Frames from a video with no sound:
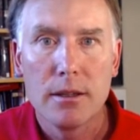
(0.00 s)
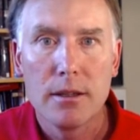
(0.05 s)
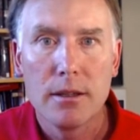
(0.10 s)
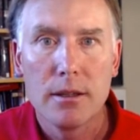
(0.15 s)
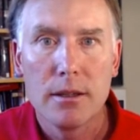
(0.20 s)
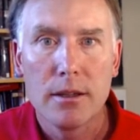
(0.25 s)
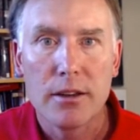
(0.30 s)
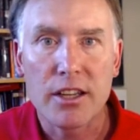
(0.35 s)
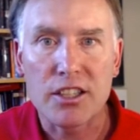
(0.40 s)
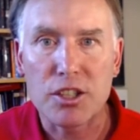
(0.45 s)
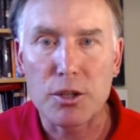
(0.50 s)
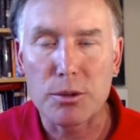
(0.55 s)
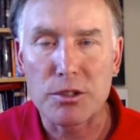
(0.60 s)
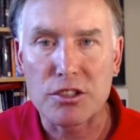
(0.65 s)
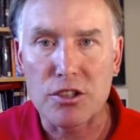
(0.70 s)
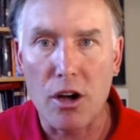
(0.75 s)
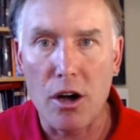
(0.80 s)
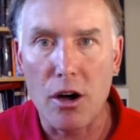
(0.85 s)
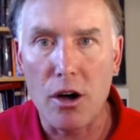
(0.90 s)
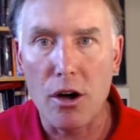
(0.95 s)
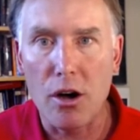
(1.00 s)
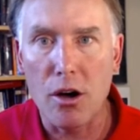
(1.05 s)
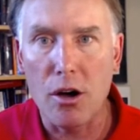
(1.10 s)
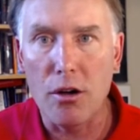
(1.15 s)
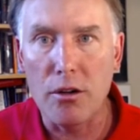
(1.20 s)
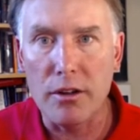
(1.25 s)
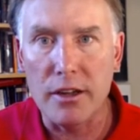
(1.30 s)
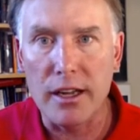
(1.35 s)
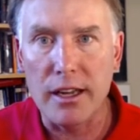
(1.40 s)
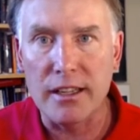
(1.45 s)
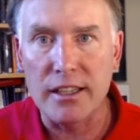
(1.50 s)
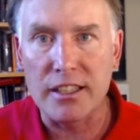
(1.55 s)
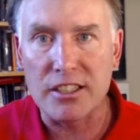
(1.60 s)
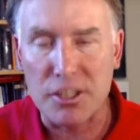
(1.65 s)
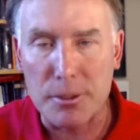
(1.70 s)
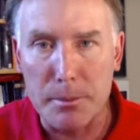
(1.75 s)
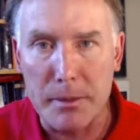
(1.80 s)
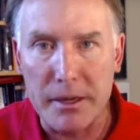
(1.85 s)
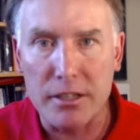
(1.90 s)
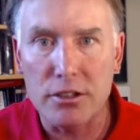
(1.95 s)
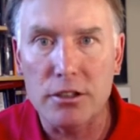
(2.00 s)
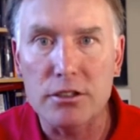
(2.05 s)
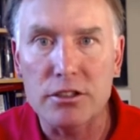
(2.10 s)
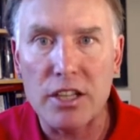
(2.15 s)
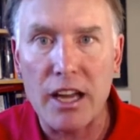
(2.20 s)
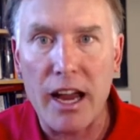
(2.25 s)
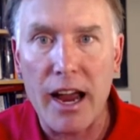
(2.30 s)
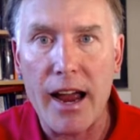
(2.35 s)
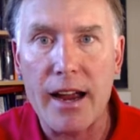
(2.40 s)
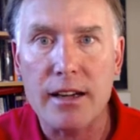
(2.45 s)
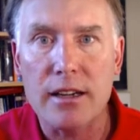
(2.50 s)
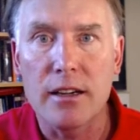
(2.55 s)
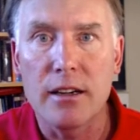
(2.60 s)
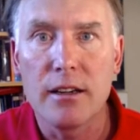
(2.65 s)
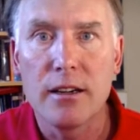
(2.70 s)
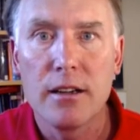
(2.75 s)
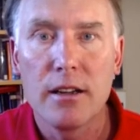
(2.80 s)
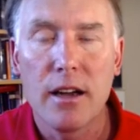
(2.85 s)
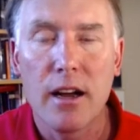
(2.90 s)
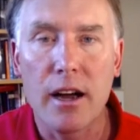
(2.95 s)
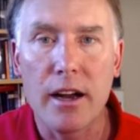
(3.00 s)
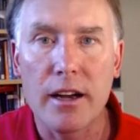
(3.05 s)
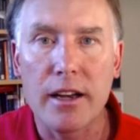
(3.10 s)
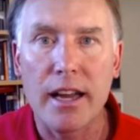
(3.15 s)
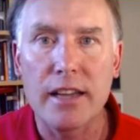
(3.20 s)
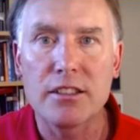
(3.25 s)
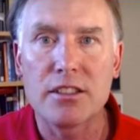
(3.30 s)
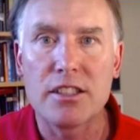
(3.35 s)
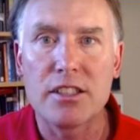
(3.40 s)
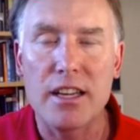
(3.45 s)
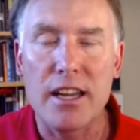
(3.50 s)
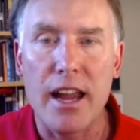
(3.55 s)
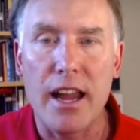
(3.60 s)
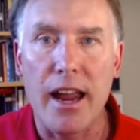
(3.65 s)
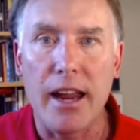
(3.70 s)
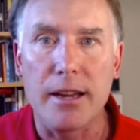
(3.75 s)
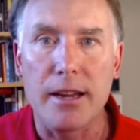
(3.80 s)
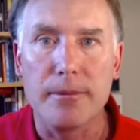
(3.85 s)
This was all in a smear attack on NCA.